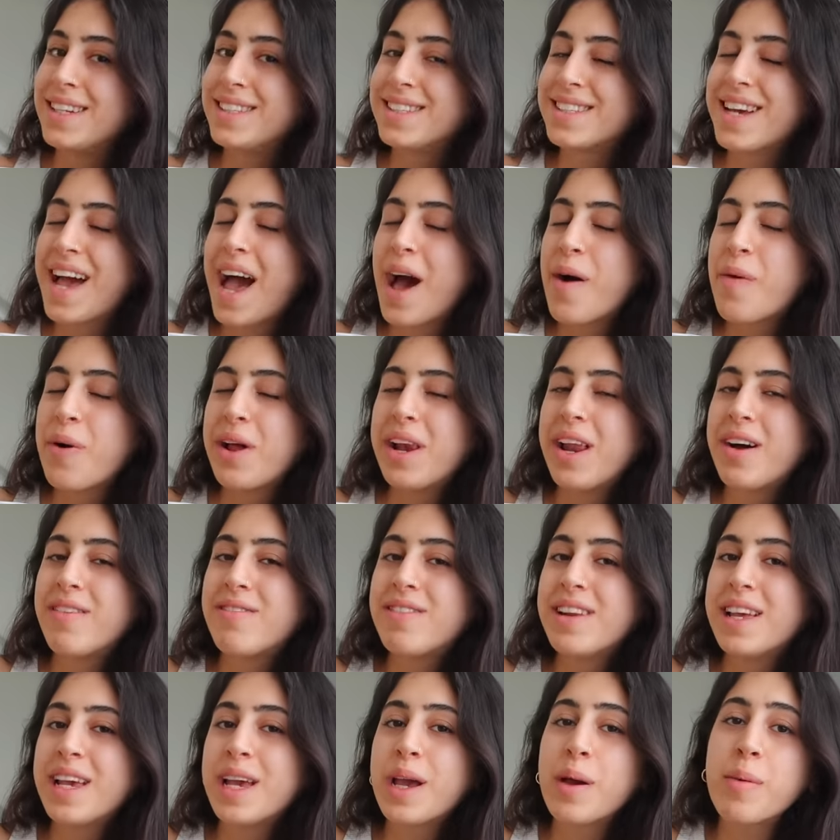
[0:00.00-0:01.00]
and our
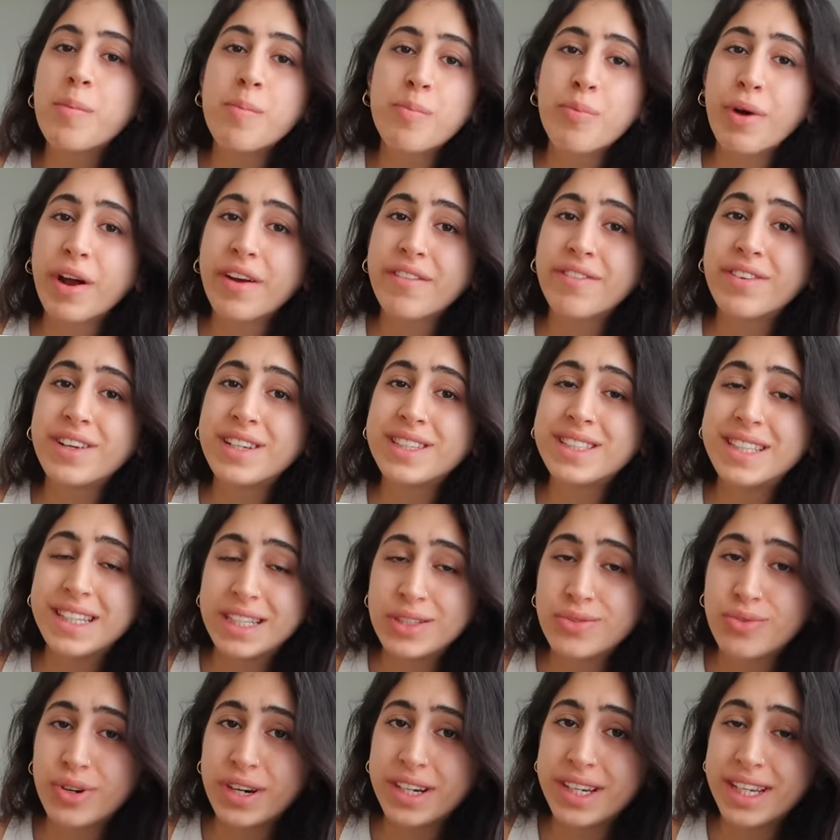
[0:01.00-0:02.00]
lovely breakfast
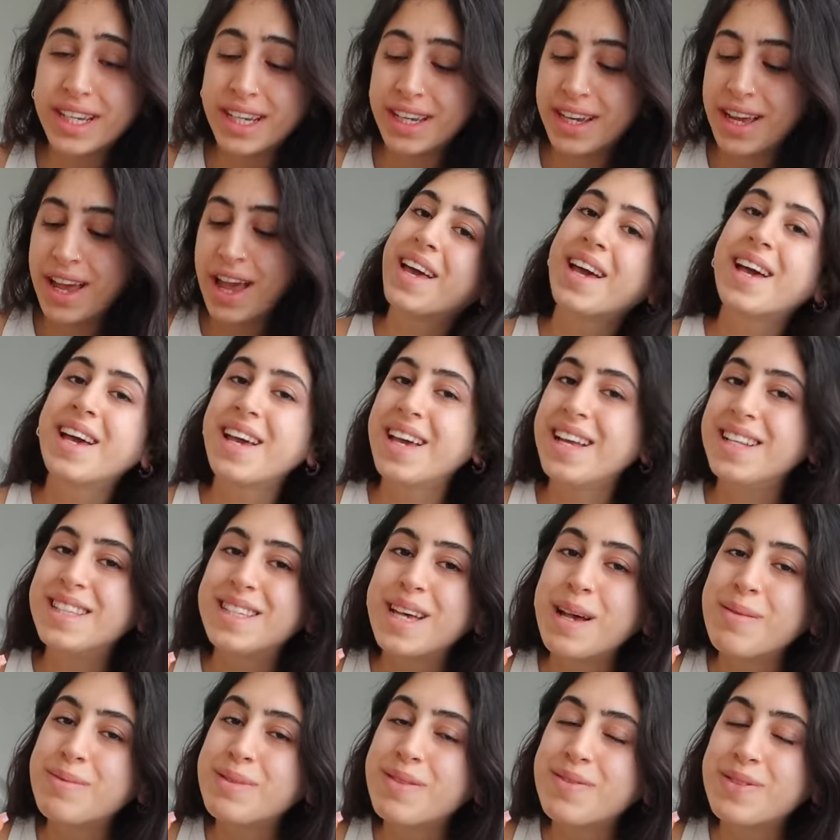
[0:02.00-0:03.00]
is ready. In
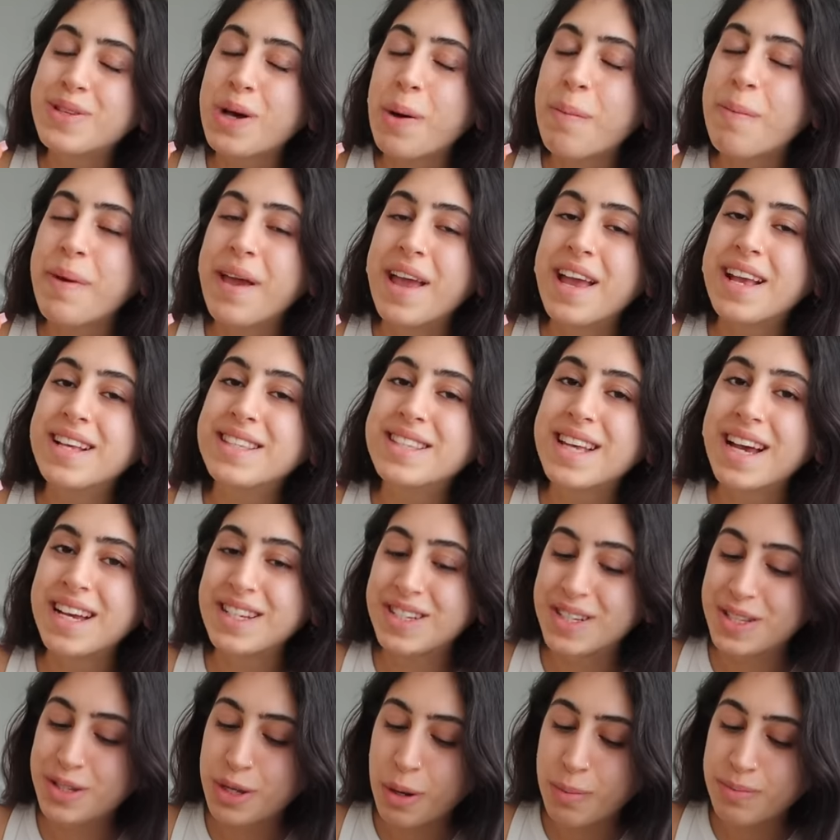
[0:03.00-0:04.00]
terms of toppings, I
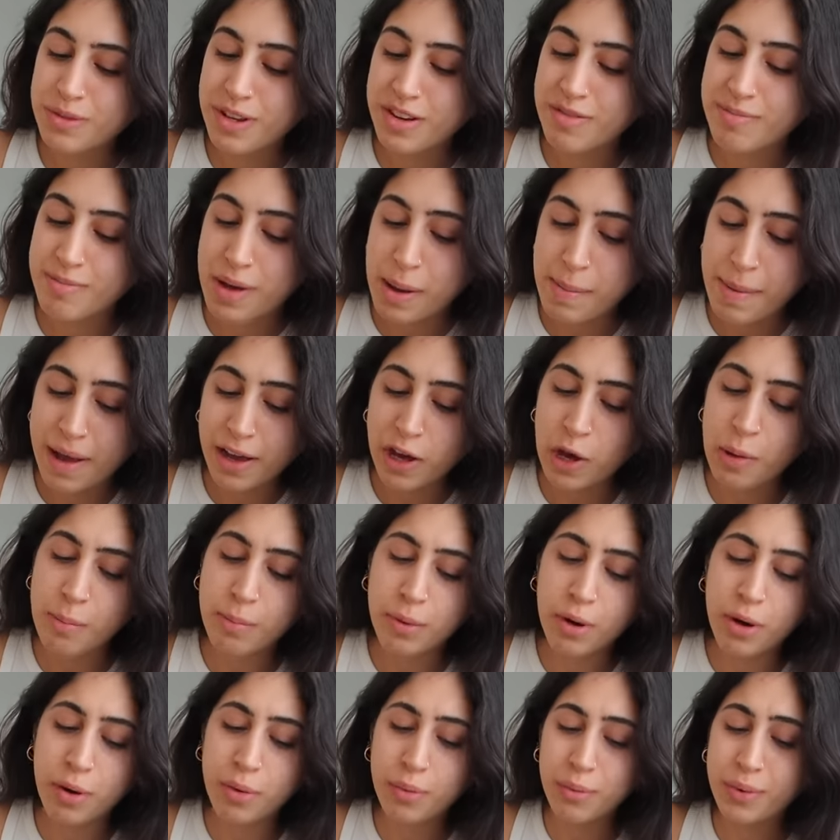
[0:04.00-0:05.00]
just topped off my mango
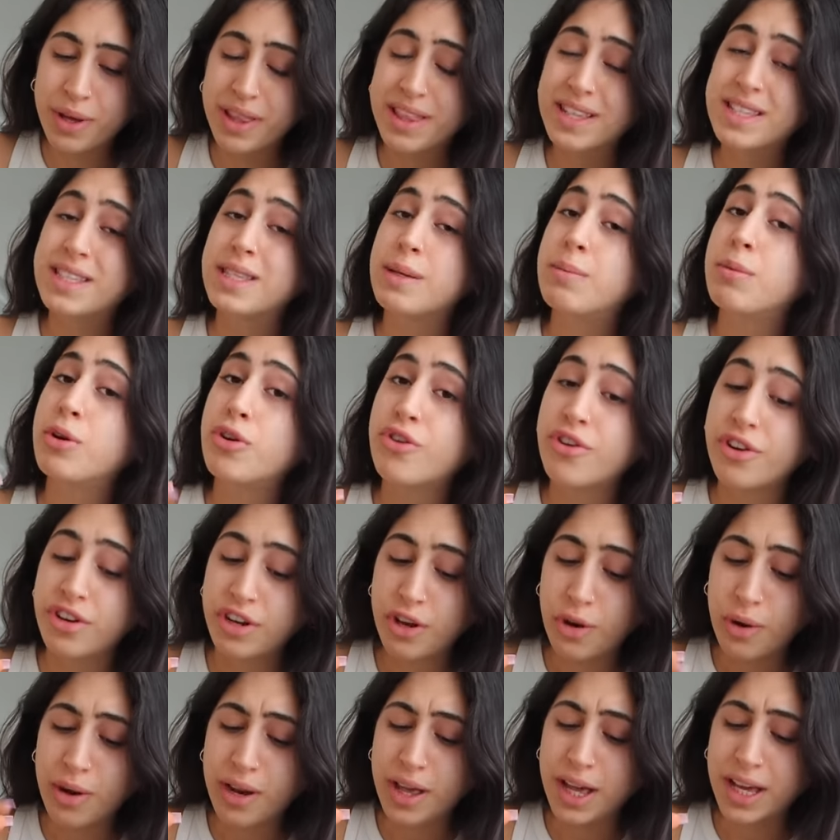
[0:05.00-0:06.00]
bowl with some
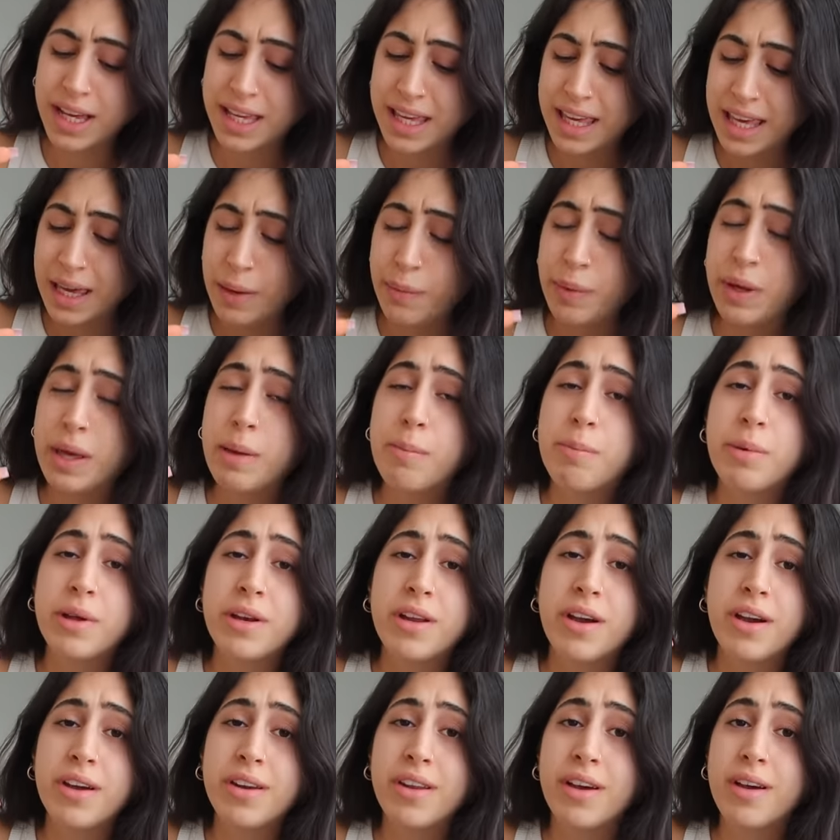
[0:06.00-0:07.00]
granola, kiwi,
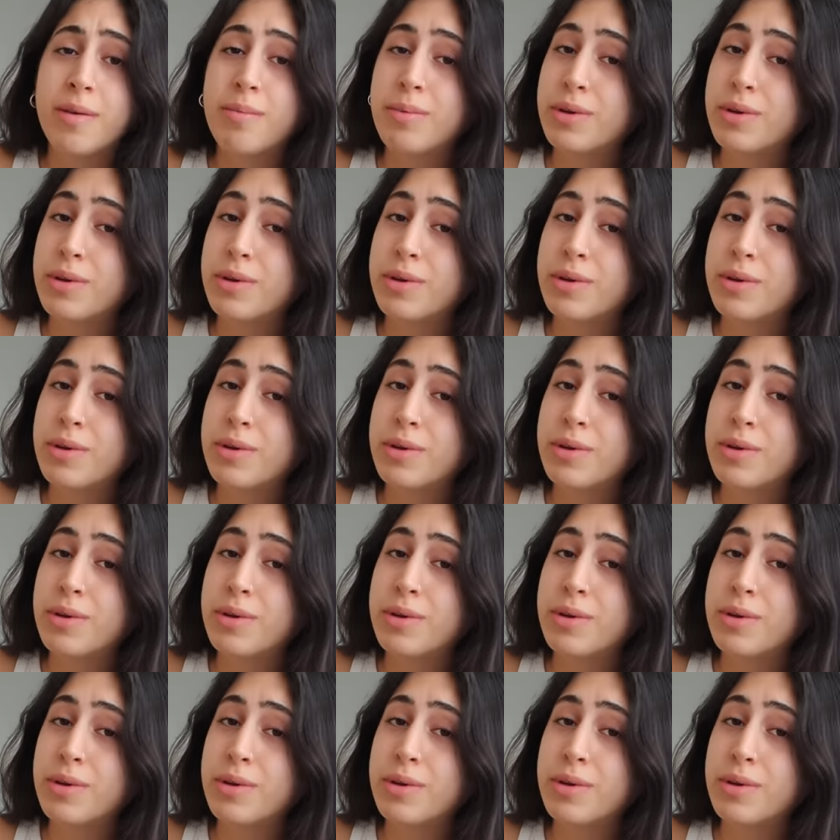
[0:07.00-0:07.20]
banana,